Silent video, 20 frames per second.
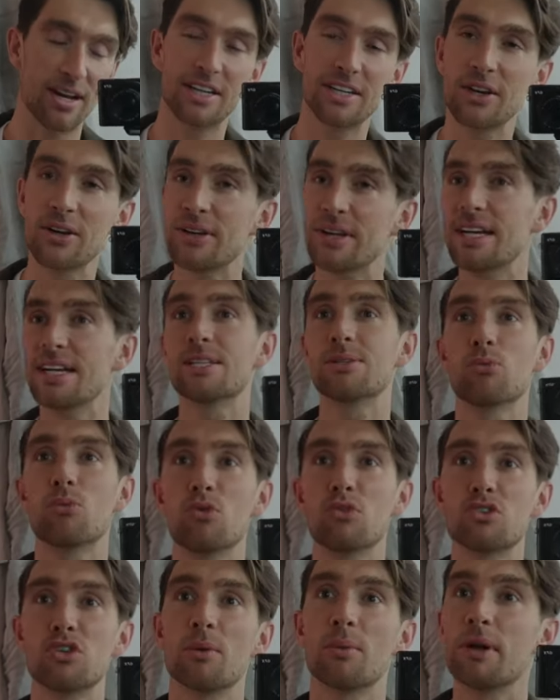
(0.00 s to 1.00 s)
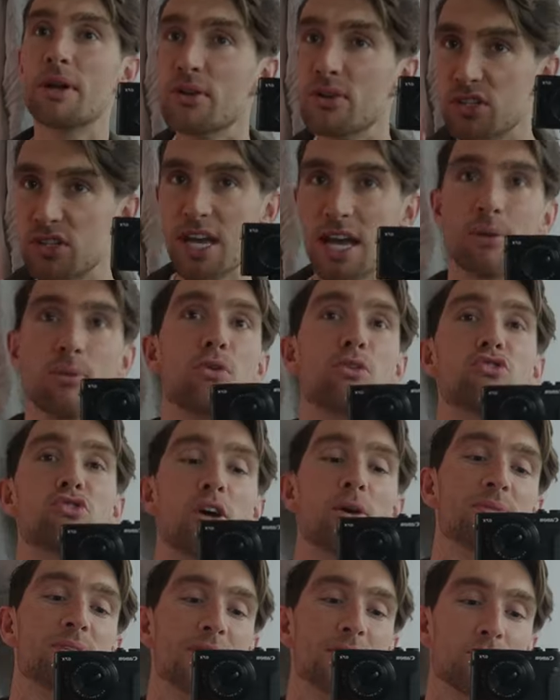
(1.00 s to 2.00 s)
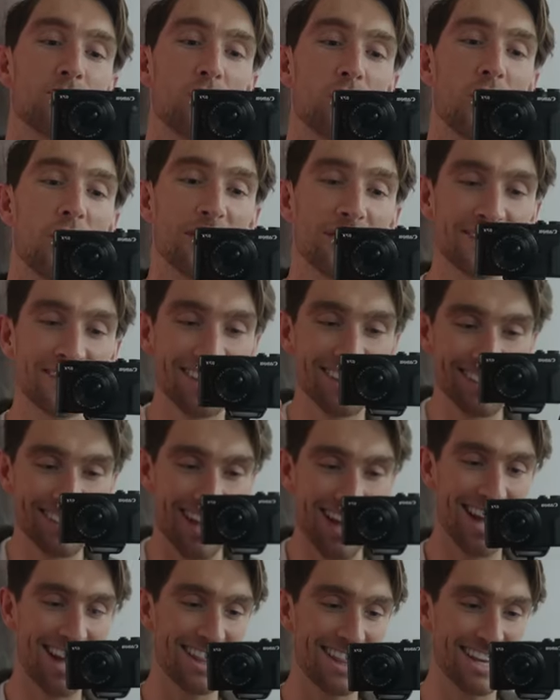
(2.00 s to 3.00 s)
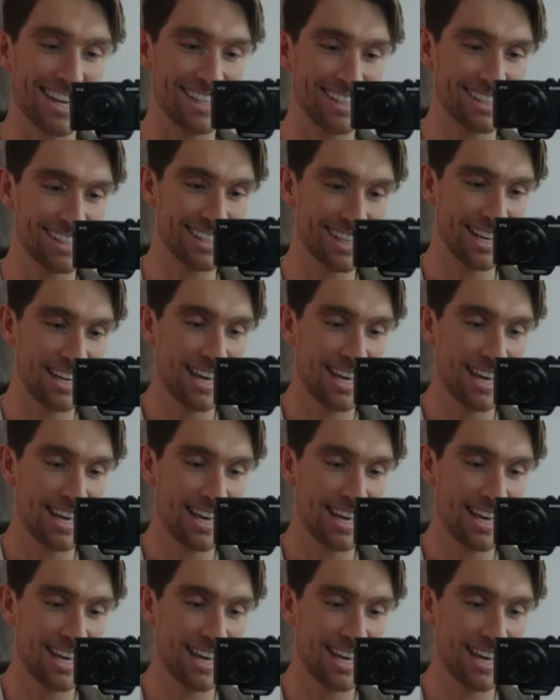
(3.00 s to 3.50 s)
I don't need his wardrobe. We don't share wardrobes anymore. Understand this.